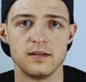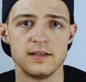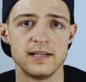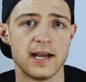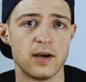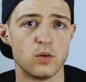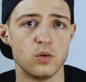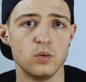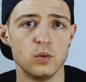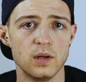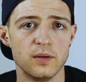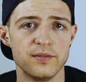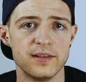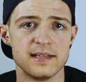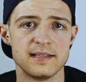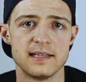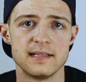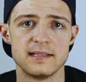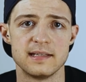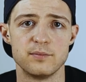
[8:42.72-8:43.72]
Now, all of
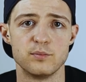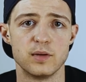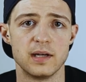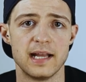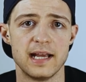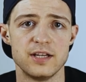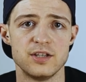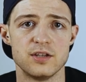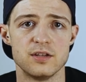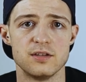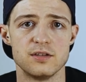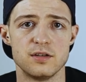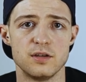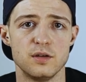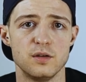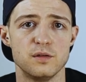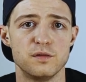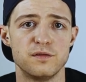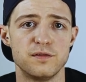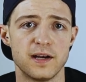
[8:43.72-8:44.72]
this is in relation
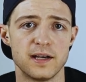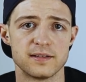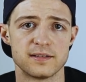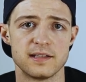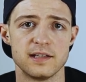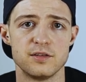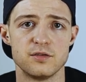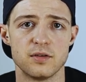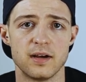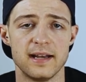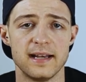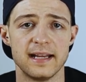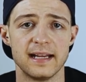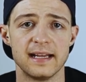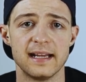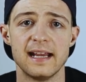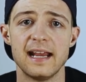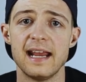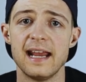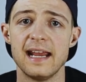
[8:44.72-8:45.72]
to fasted
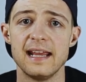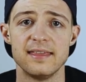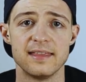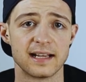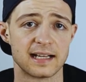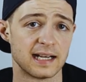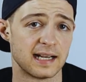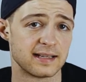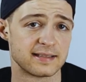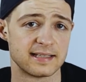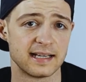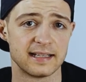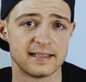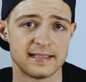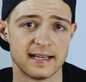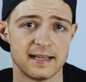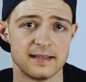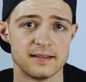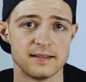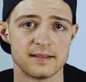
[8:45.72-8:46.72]
training in the classic
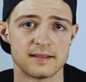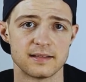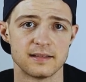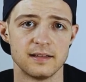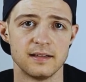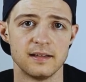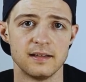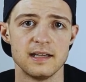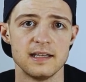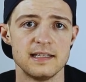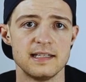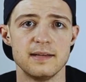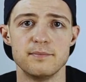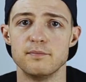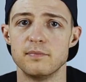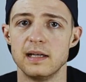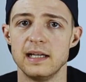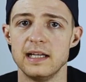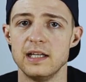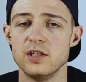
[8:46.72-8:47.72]
sense,
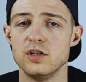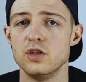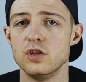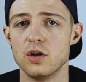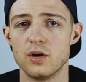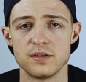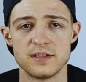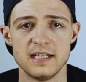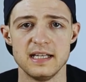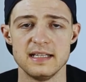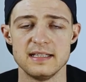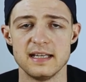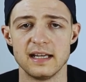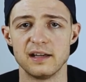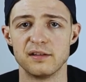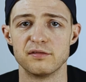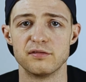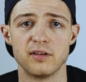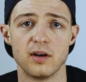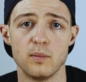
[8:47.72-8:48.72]
simply not
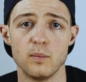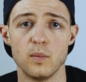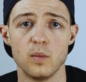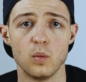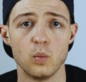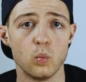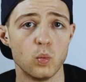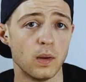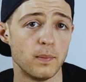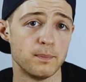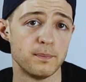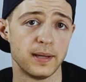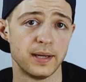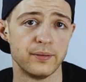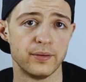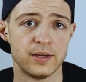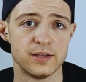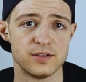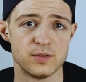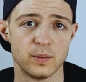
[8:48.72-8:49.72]
eating from one
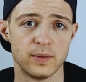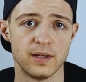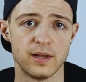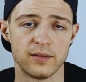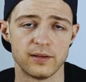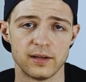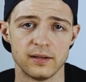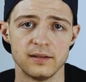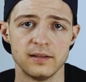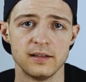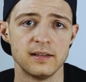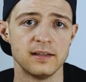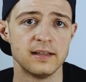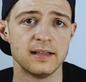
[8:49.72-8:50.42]
period to another